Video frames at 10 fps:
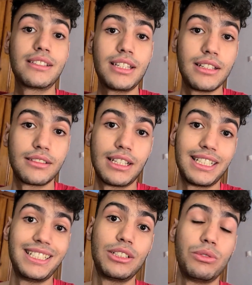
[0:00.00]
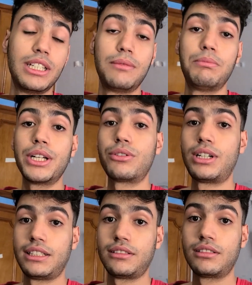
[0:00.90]
things that I need to get better
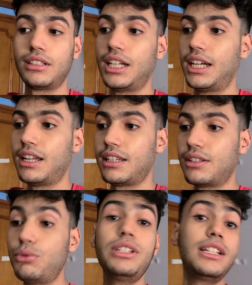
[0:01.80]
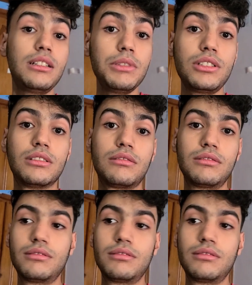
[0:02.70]
at, 3D animation.